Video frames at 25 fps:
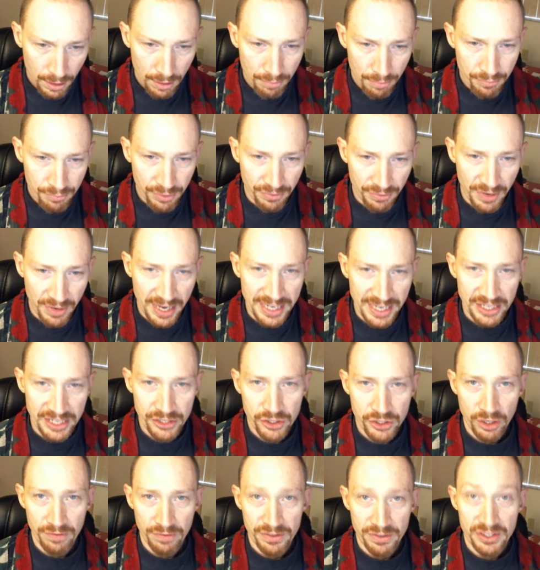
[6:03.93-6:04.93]
providing
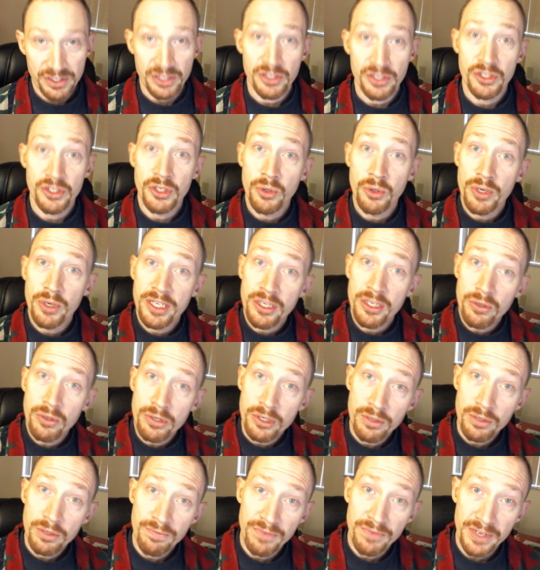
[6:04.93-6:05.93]
services, doing
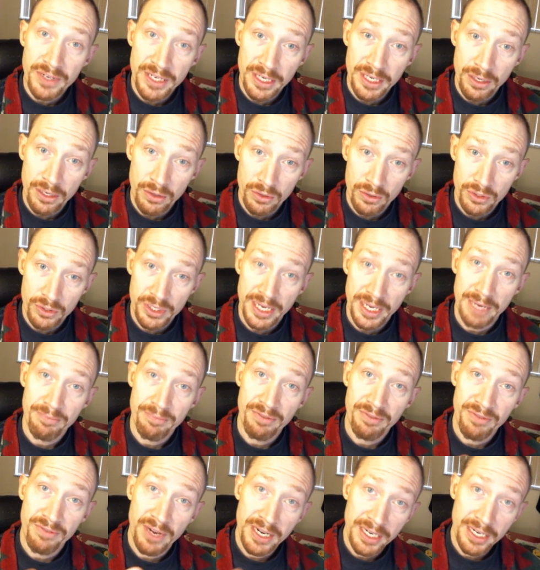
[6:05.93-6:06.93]
YouTube videos, and
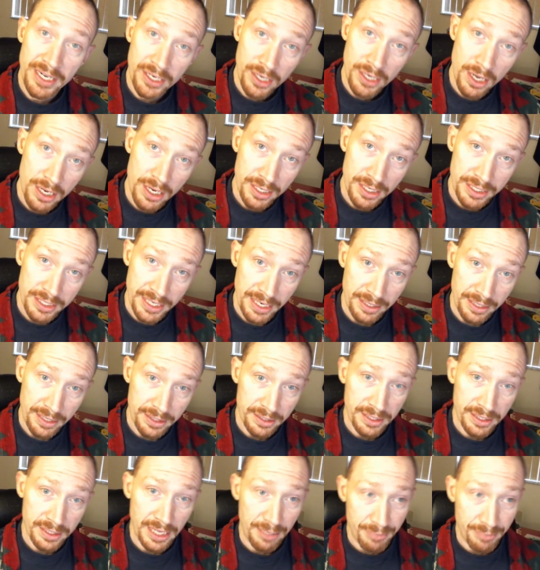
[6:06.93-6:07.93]
providing
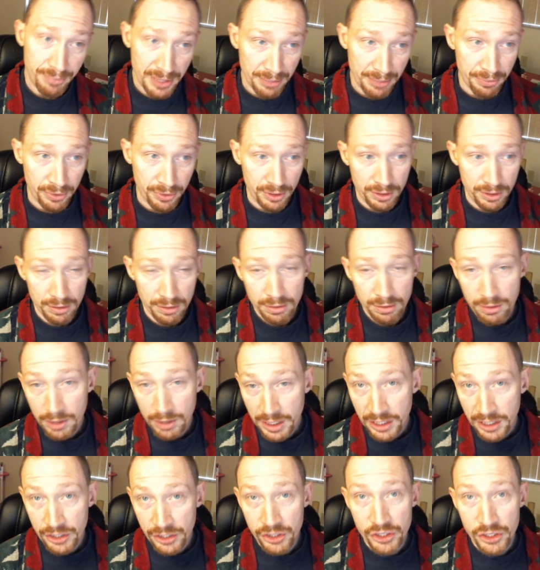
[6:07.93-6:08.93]
content that people
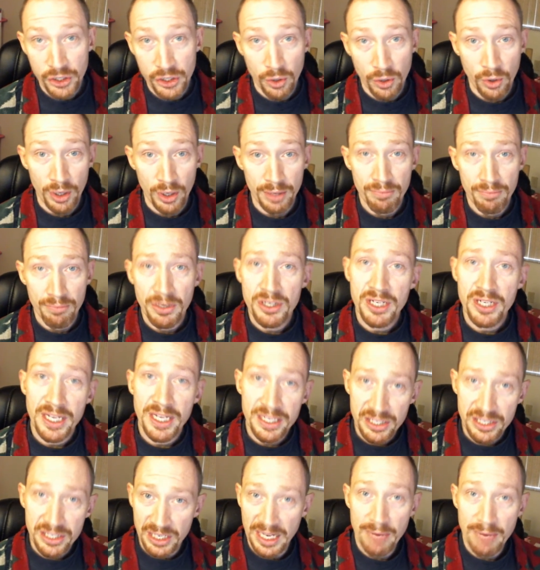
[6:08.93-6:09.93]
enjoy, much like
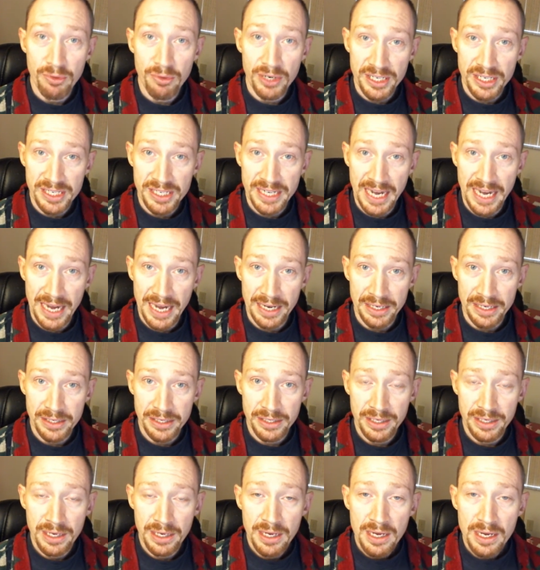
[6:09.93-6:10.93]
celebrity
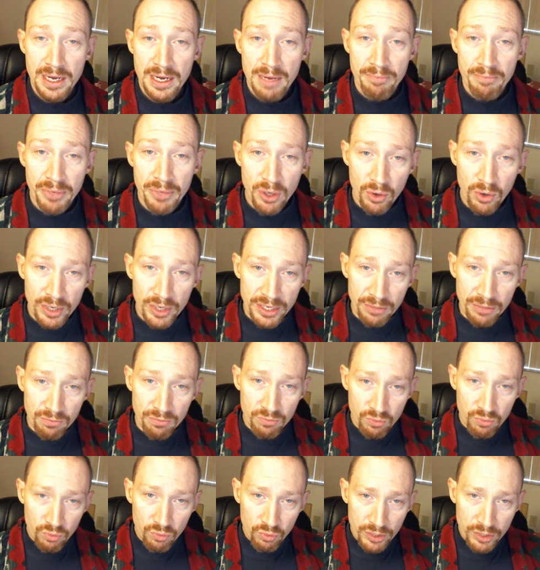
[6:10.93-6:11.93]
status but only
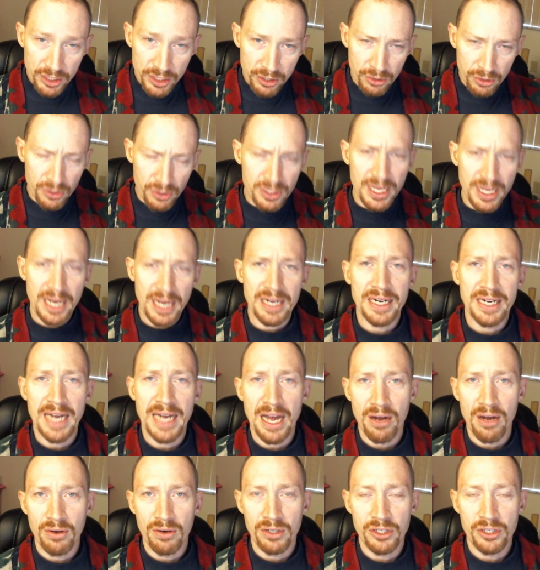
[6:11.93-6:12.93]
reduce that
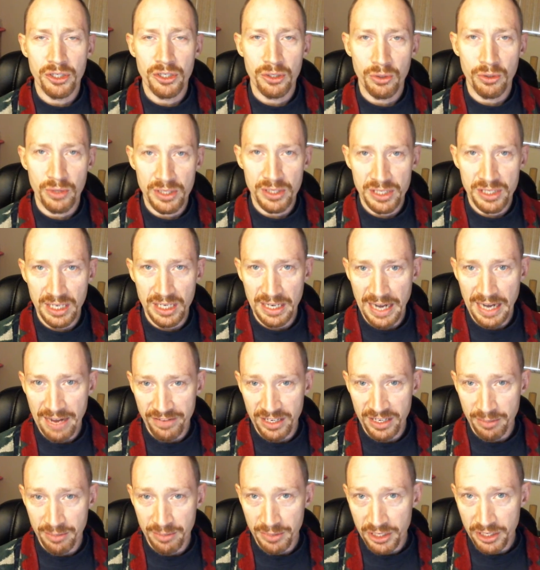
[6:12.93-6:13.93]
down to instead of
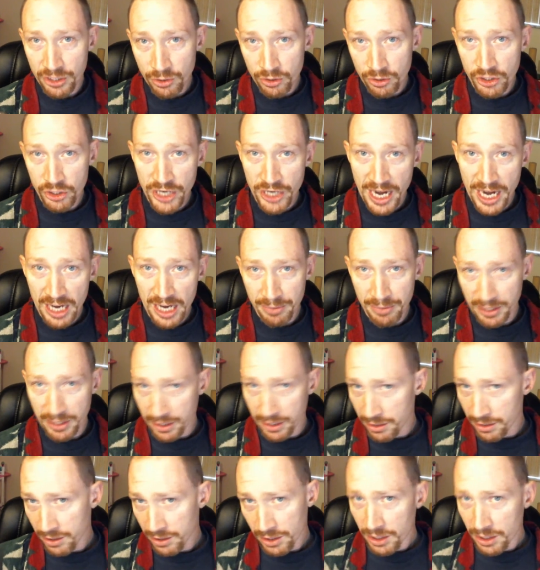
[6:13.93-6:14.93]
having to be Hugh
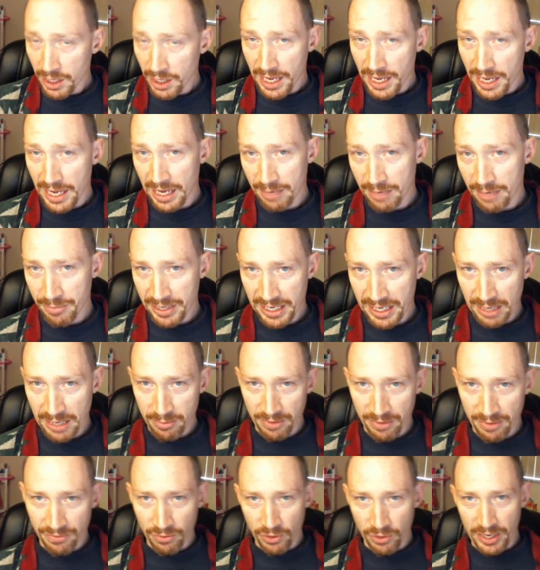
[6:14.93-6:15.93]
Jackman and being able
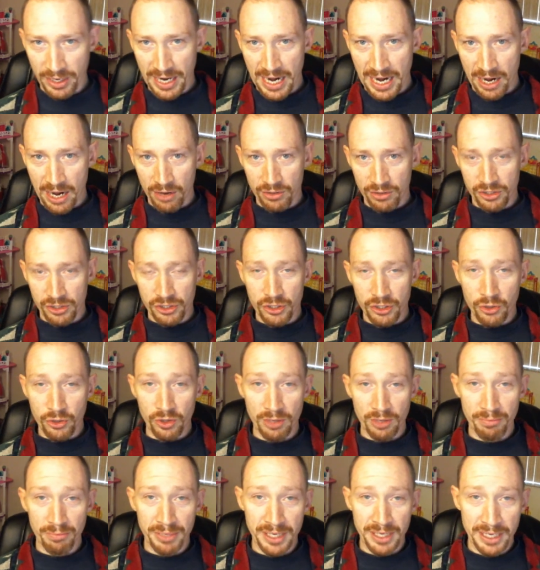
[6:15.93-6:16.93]
to afford a house, you
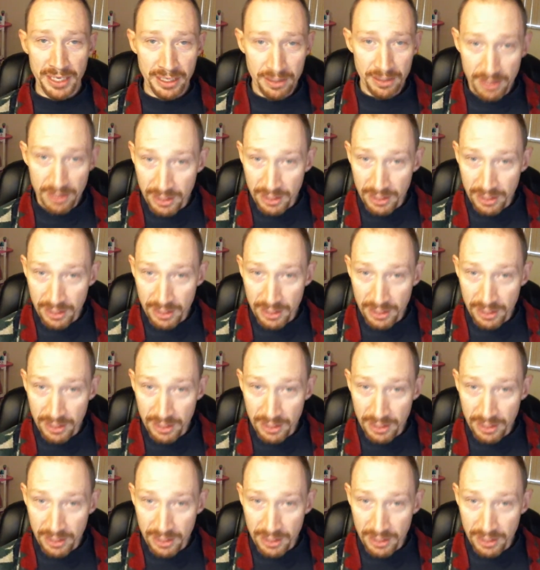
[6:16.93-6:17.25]
can be